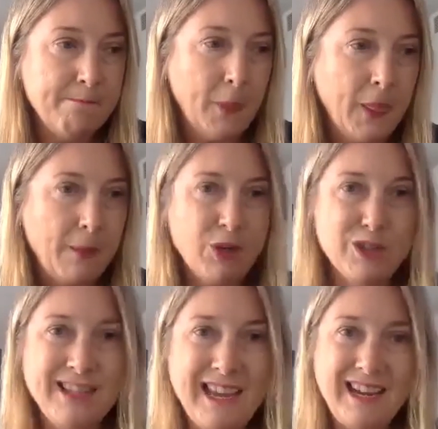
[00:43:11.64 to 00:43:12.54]
because
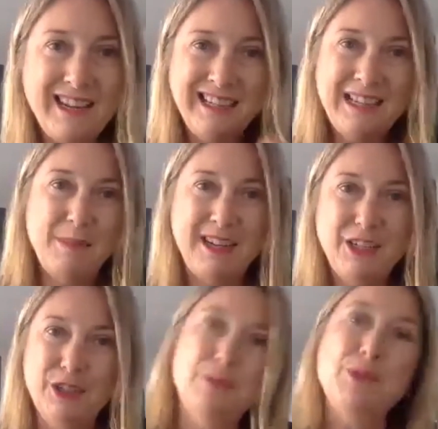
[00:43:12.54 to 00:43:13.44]
they're handing their money
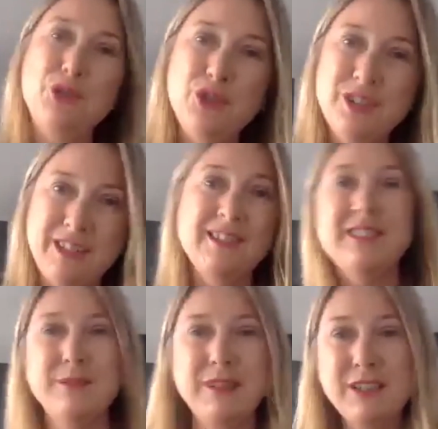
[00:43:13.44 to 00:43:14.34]
to the
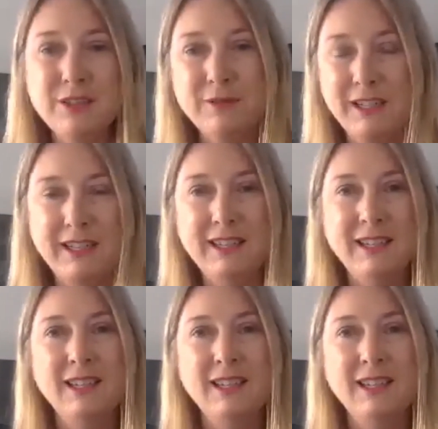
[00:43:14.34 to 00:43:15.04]
producers effectively,